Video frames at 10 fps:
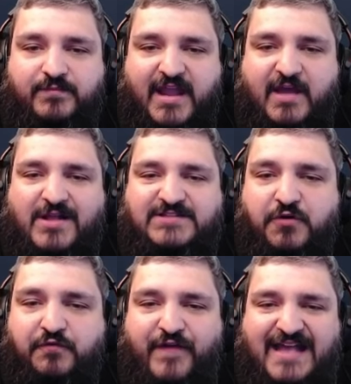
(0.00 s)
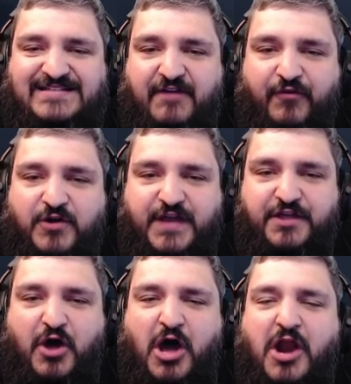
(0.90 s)
It went so fast at first, I
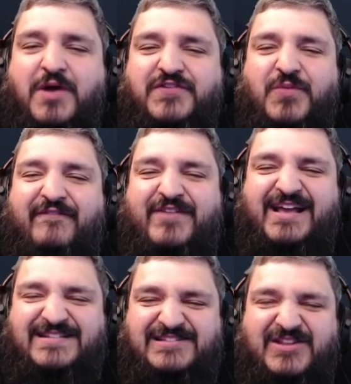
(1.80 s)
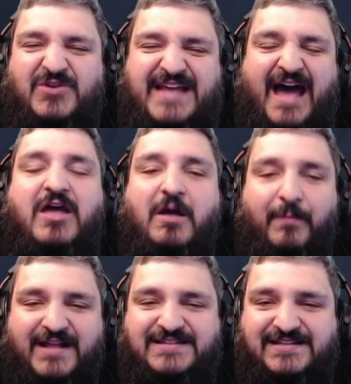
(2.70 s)
thought it was a Revenant because it slowed down,
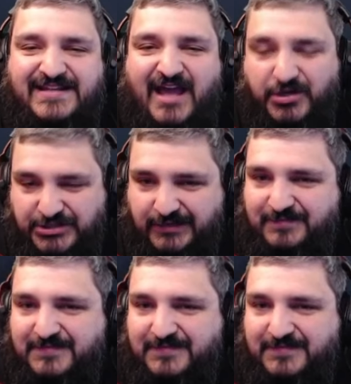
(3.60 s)
but it's a Diogen.